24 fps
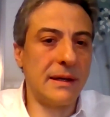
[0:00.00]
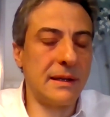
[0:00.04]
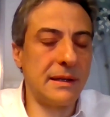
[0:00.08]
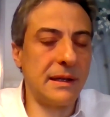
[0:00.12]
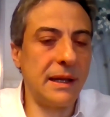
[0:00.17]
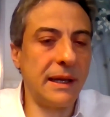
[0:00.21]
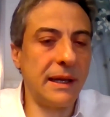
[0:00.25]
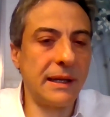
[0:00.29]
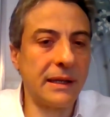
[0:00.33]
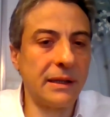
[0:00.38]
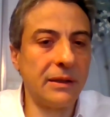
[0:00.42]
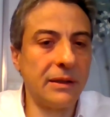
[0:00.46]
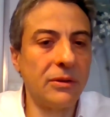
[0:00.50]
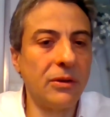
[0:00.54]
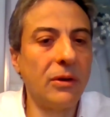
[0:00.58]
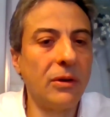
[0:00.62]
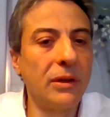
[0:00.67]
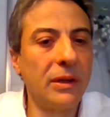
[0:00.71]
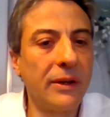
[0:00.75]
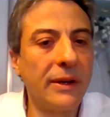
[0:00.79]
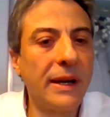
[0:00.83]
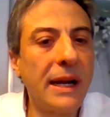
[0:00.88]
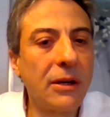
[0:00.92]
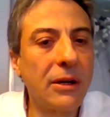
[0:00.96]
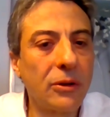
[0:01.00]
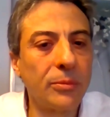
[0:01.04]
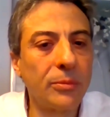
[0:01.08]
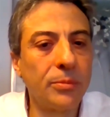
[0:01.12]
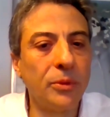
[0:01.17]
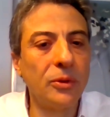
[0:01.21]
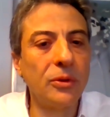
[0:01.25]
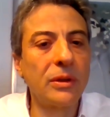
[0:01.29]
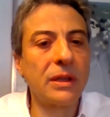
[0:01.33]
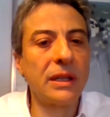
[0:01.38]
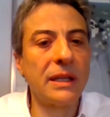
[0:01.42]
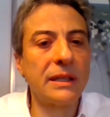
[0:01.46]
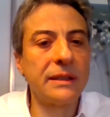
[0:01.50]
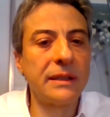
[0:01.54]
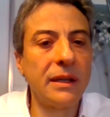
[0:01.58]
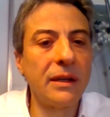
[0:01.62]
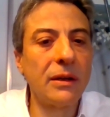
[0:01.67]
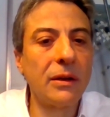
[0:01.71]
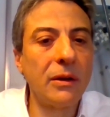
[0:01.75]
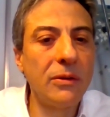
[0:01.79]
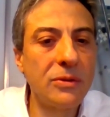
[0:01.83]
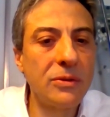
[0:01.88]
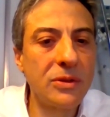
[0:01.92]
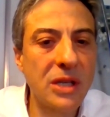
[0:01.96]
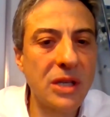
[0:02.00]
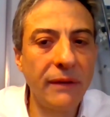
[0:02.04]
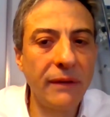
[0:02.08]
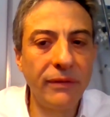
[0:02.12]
Like an oil record book that includes